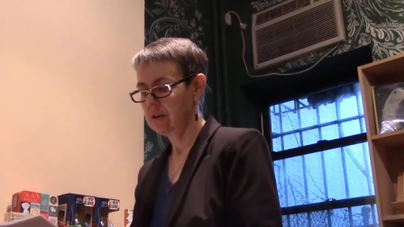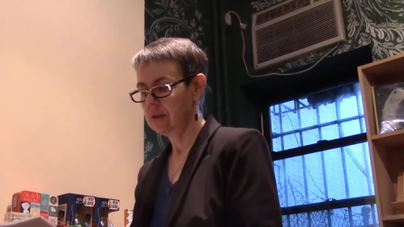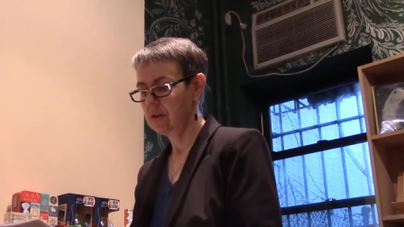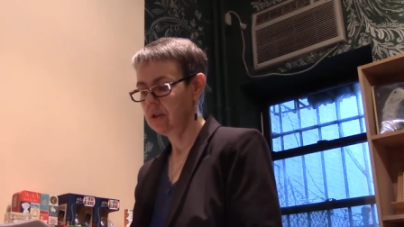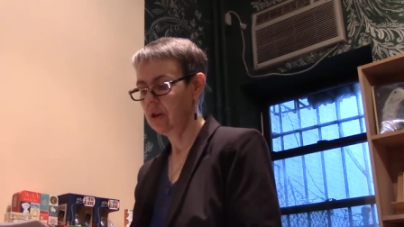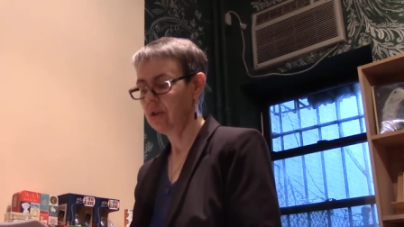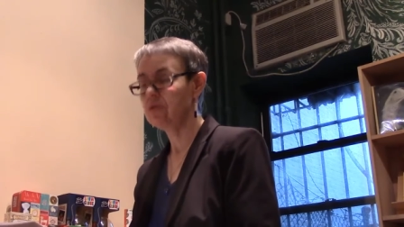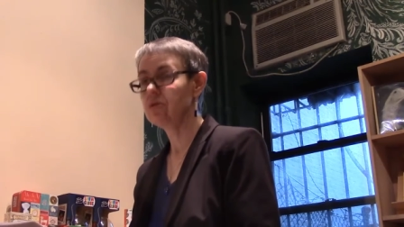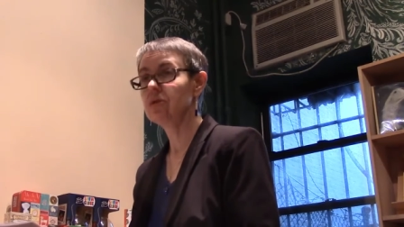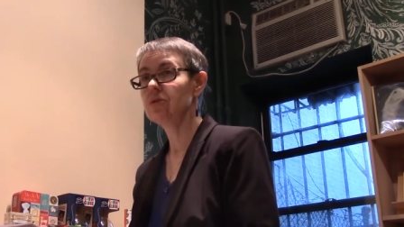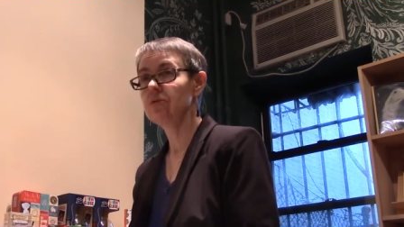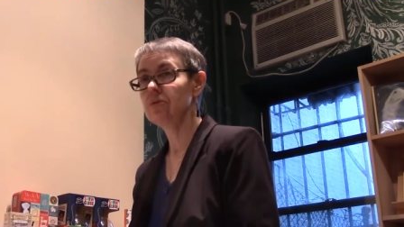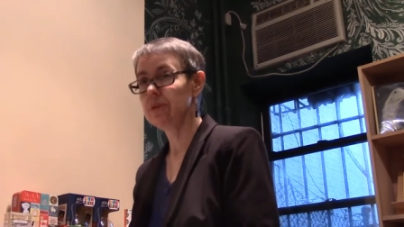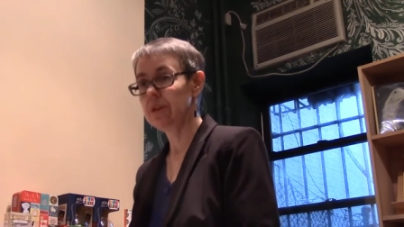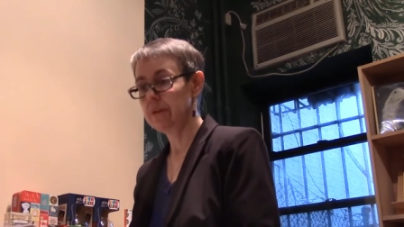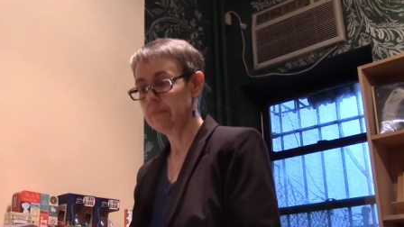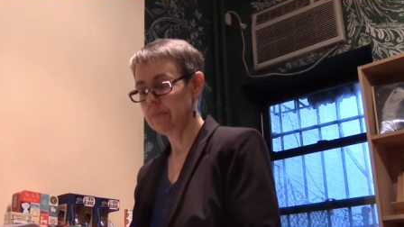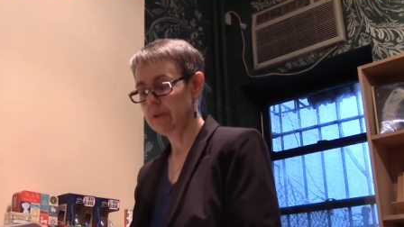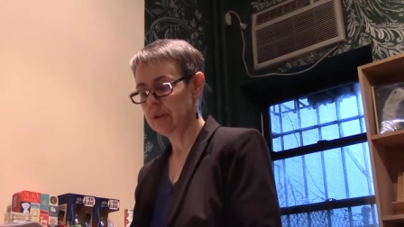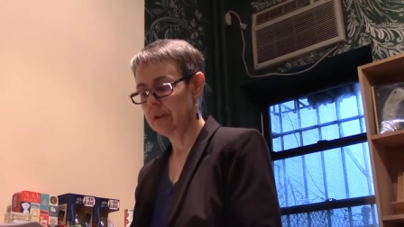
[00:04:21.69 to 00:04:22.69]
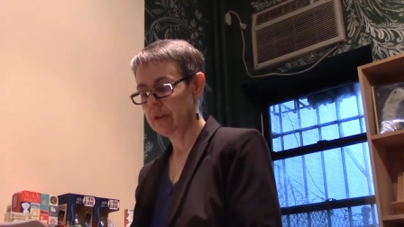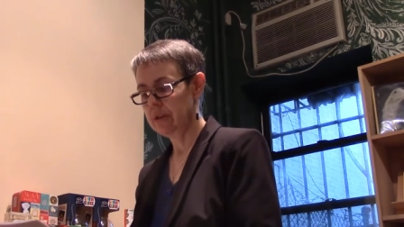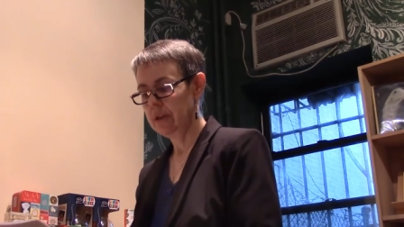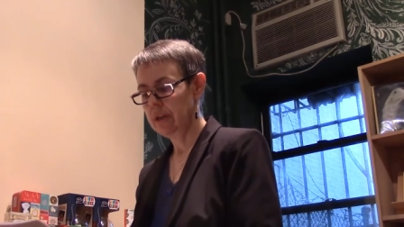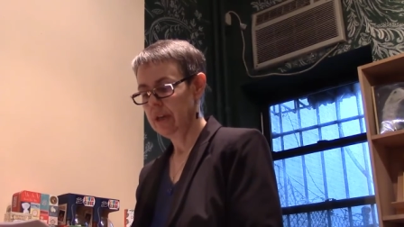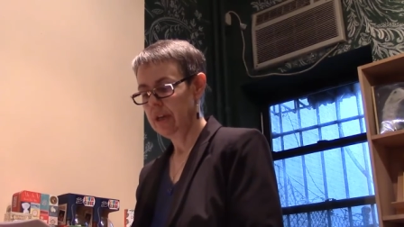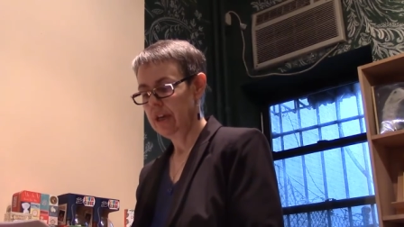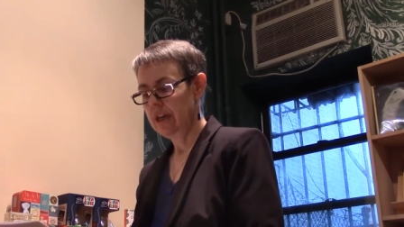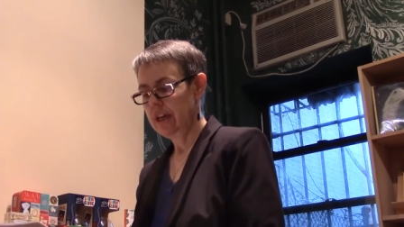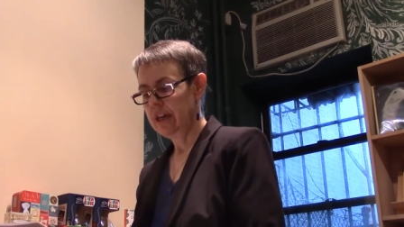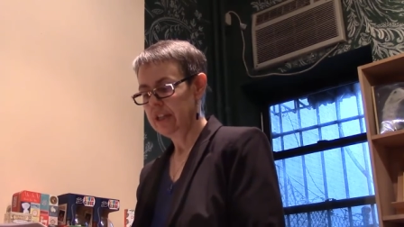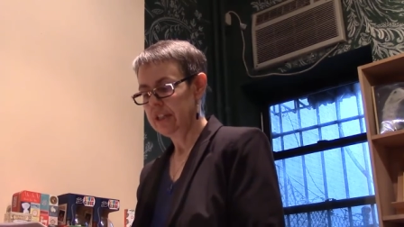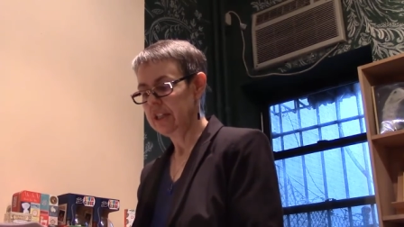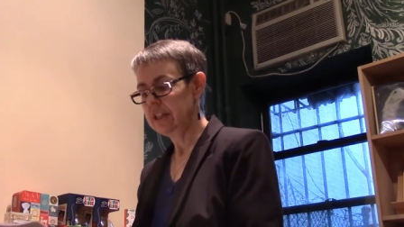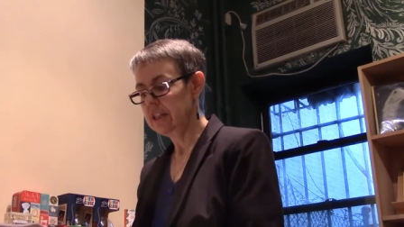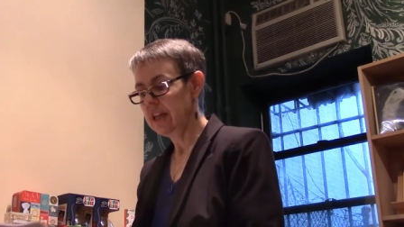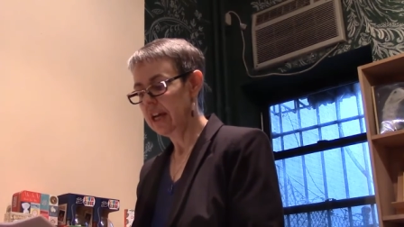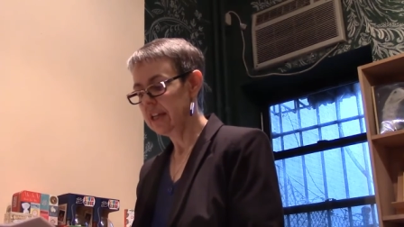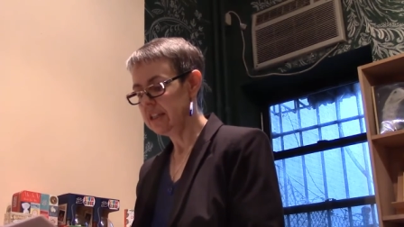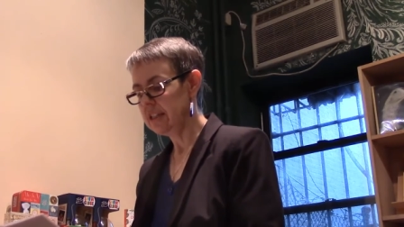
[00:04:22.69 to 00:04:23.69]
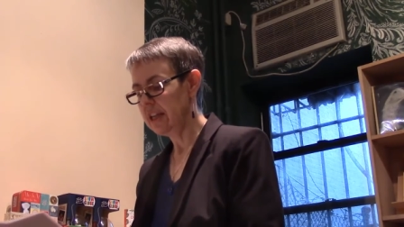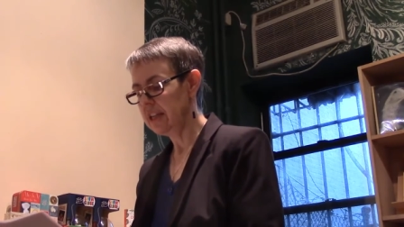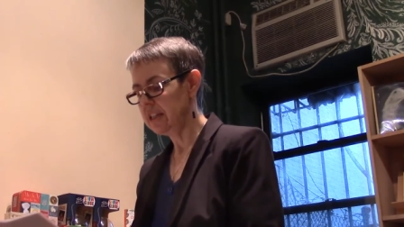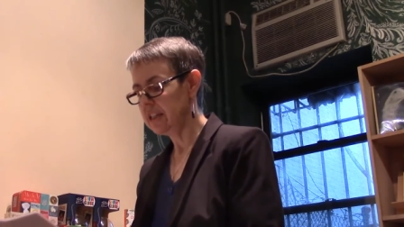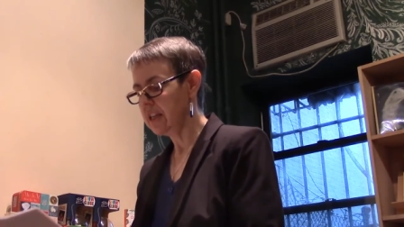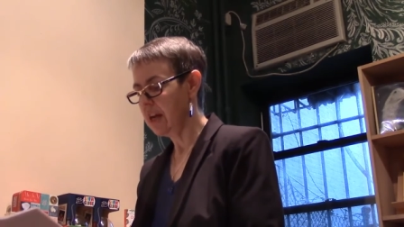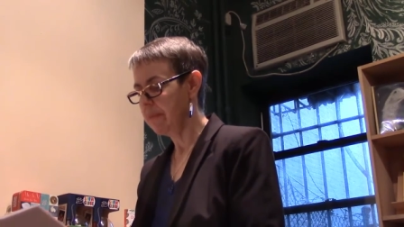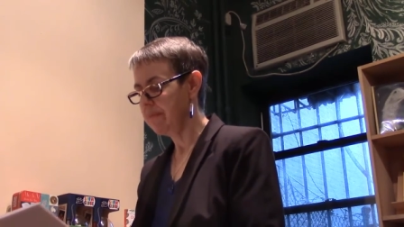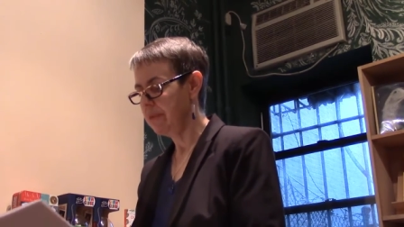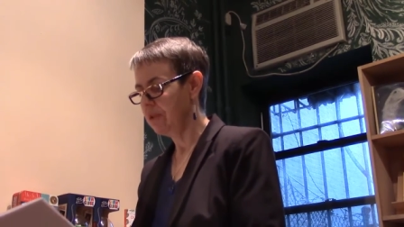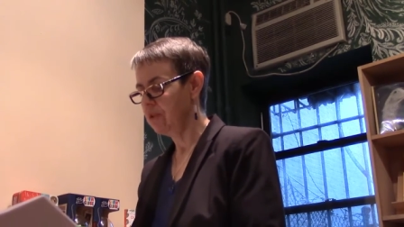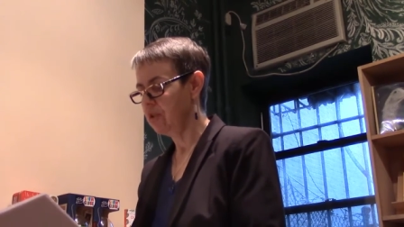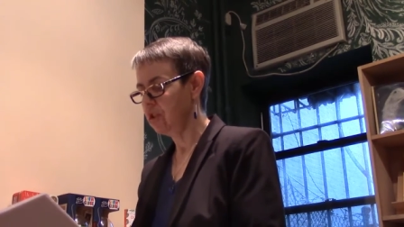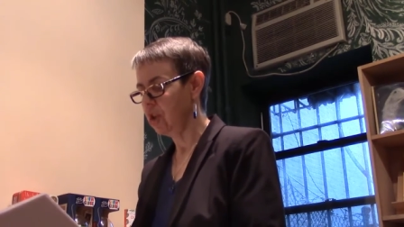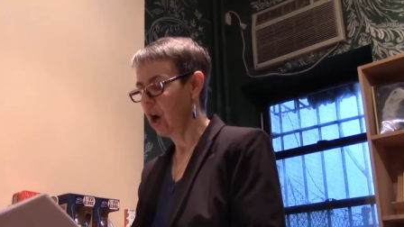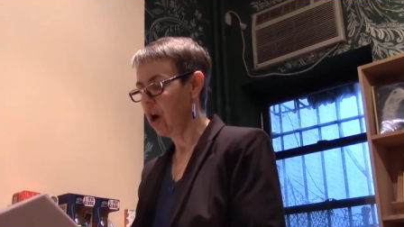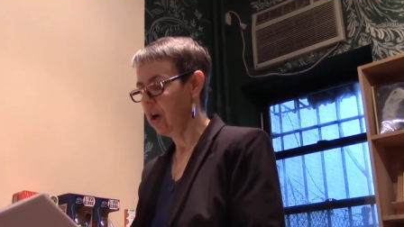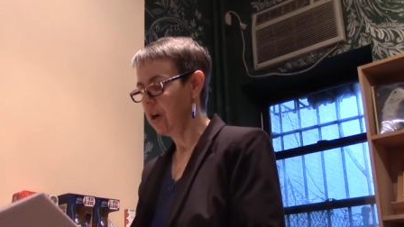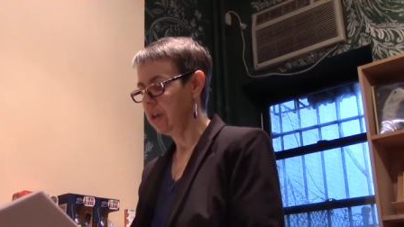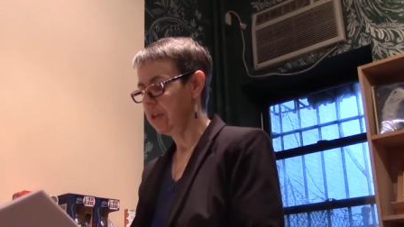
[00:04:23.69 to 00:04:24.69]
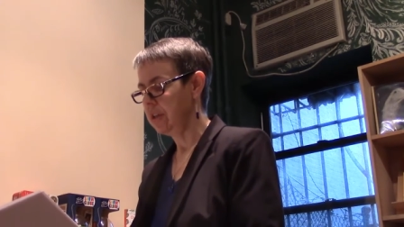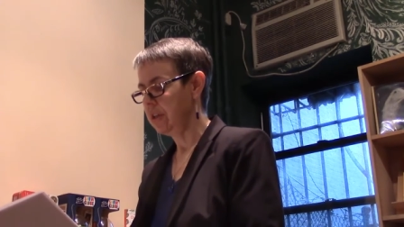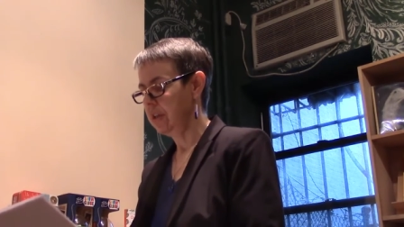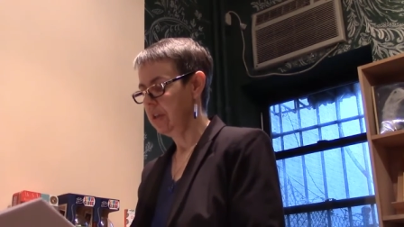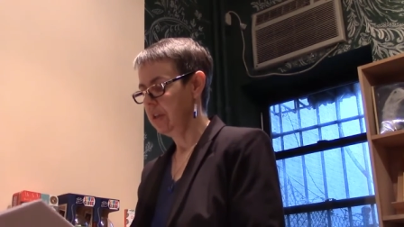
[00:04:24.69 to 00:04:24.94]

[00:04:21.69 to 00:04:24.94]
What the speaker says: Joe screamed. "Didn't I say stop your jawing?"